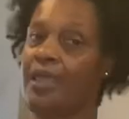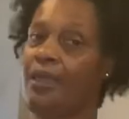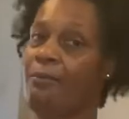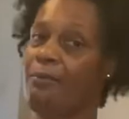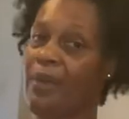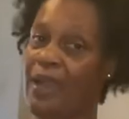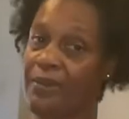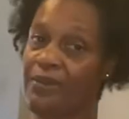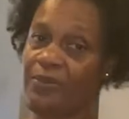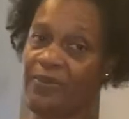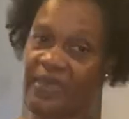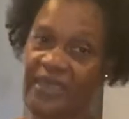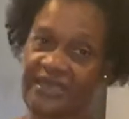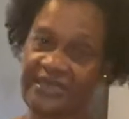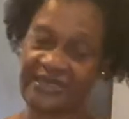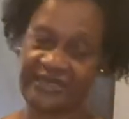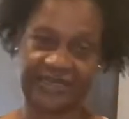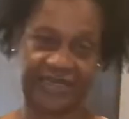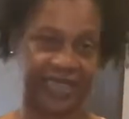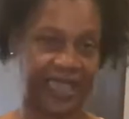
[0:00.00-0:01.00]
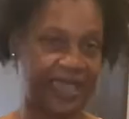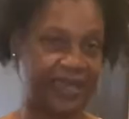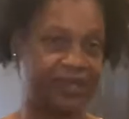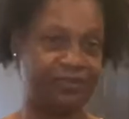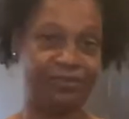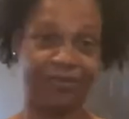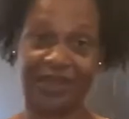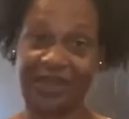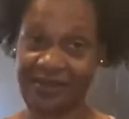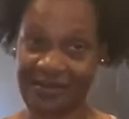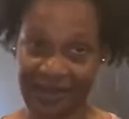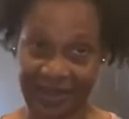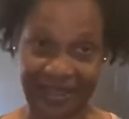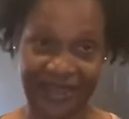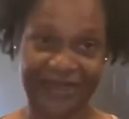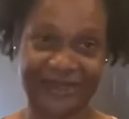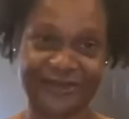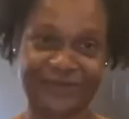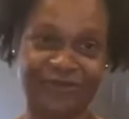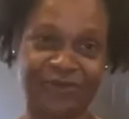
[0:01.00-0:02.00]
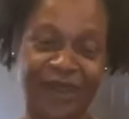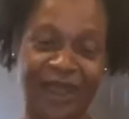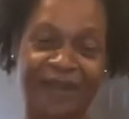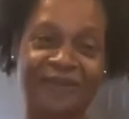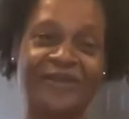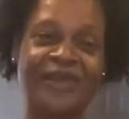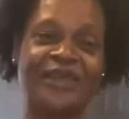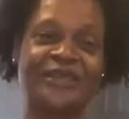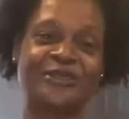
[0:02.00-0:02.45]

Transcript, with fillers: By me being sick, I didn't make the lettuce wrap,